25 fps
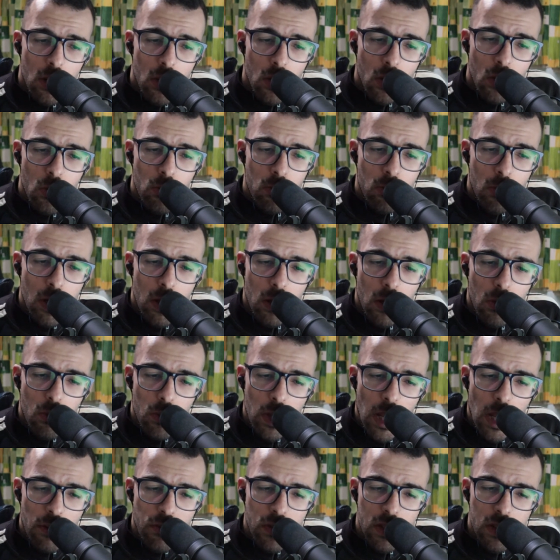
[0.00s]
whom
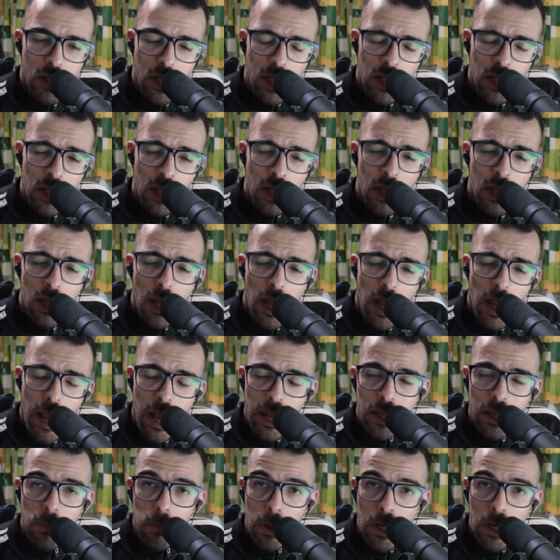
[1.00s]
we have seen
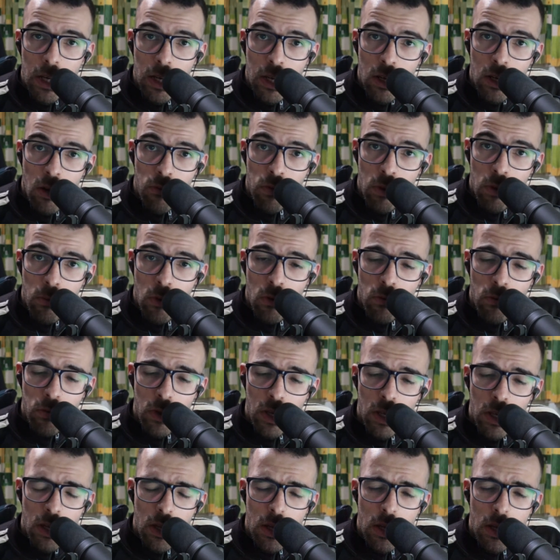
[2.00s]
at the beginning of the
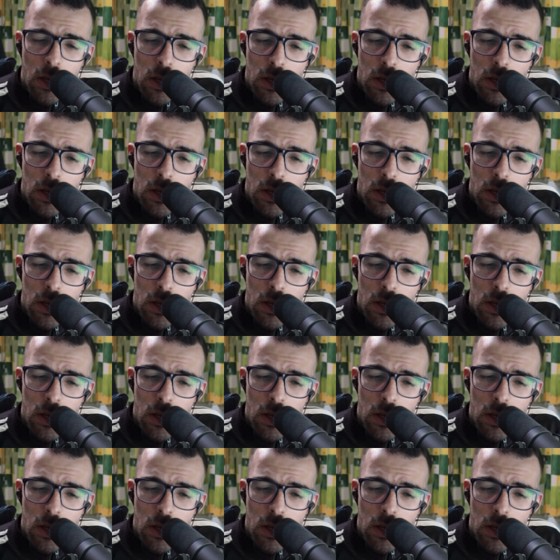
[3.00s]
movie